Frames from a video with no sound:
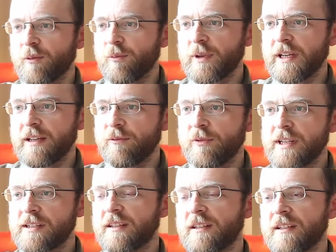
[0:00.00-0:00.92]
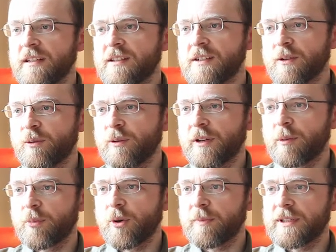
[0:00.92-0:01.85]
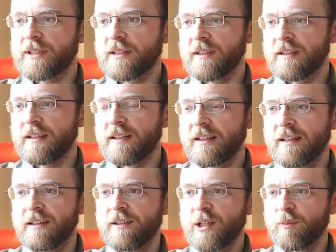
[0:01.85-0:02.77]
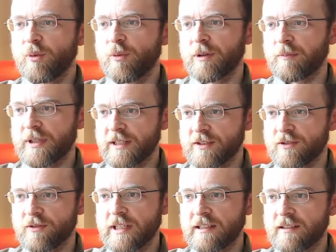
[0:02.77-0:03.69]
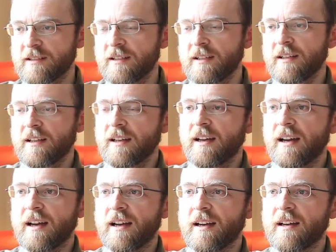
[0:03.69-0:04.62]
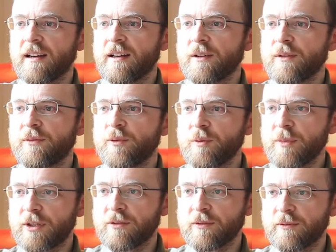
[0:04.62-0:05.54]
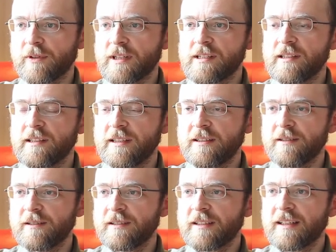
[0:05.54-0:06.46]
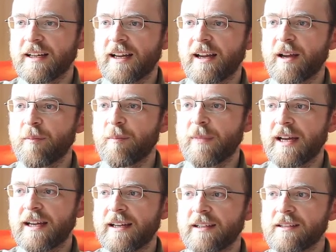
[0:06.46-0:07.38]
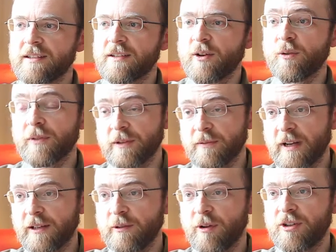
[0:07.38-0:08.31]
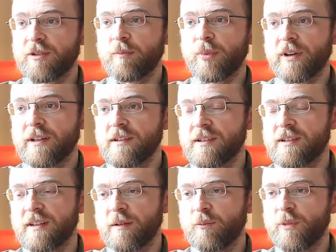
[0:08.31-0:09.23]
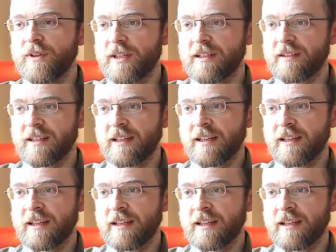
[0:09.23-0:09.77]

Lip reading: We recently sold our property, number 1 Pitt Street, through McEwan Fraser Legal at over the valuation price and within